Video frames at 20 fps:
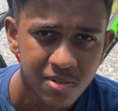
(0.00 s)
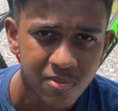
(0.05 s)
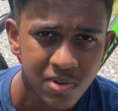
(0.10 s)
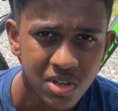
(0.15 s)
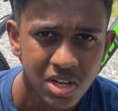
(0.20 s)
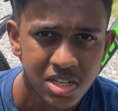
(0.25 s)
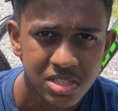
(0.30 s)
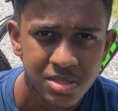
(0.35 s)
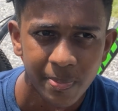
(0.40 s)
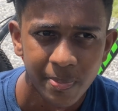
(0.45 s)

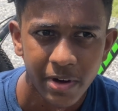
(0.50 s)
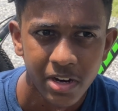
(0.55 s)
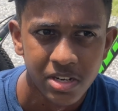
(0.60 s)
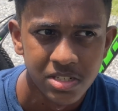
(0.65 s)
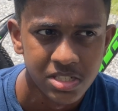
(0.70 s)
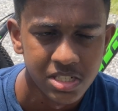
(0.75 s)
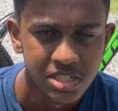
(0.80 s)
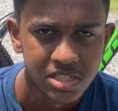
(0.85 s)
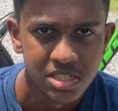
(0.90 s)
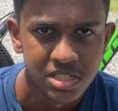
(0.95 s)
because
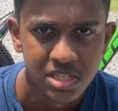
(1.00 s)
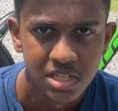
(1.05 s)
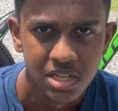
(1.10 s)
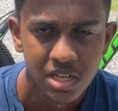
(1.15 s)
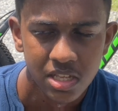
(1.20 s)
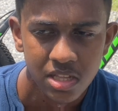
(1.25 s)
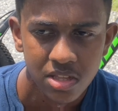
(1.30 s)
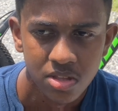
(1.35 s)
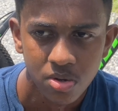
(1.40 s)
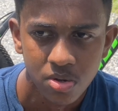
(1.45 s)
parents just
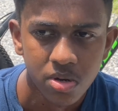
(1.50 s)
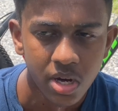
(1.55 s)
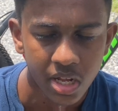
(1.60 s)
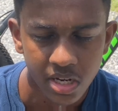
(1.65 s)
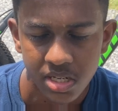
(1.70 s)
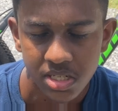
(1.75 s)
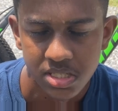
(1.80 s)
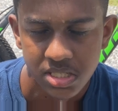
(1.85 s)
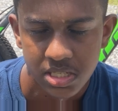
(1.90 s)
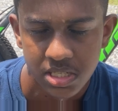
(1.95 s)
don't
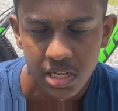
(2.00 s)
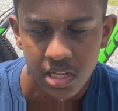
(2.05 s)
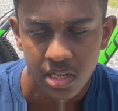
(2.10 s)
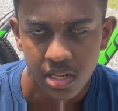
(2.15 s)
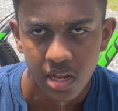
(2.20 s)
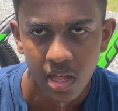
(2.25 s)
understand.